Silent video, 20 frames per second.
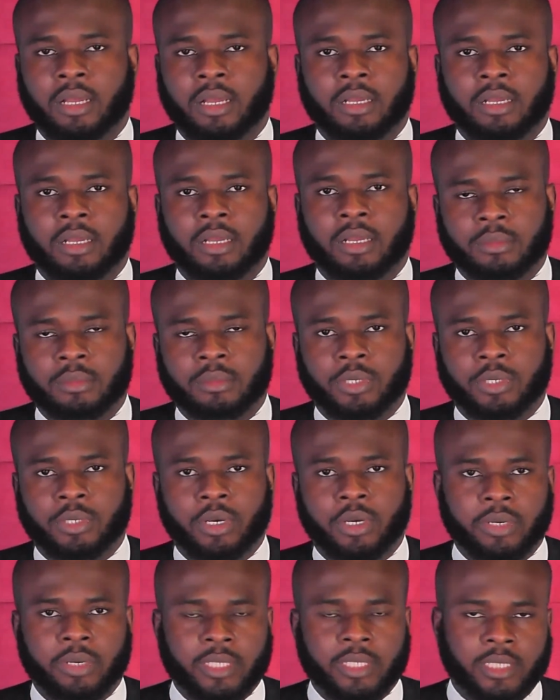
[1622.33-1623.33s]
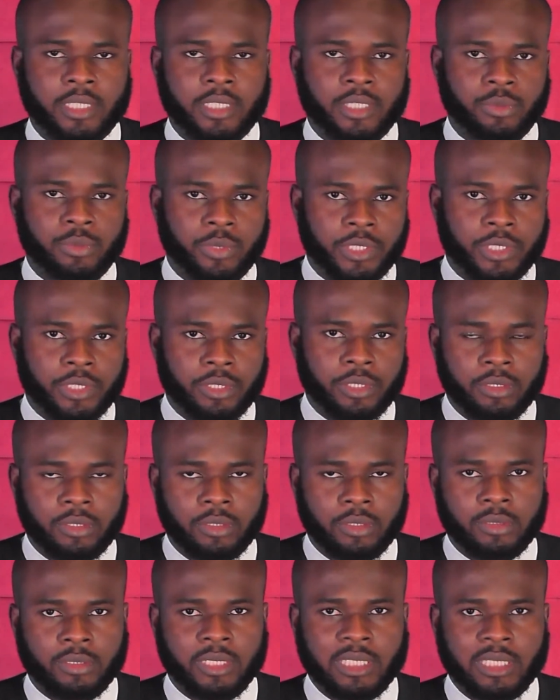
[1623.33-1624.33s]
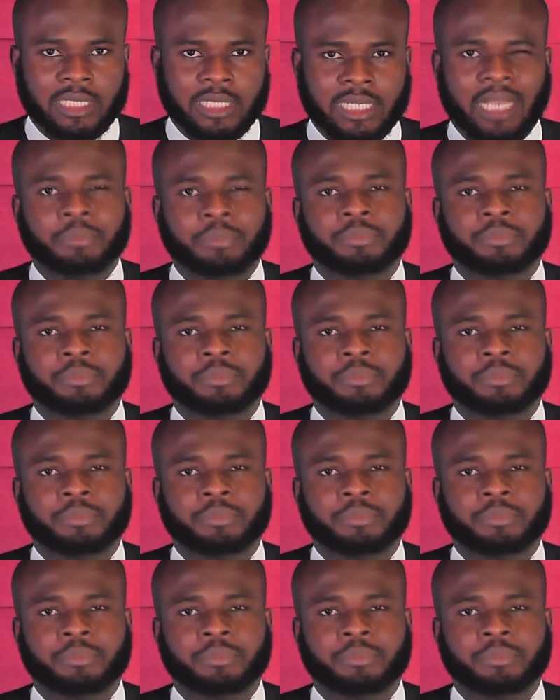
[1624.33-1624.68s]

current situation on the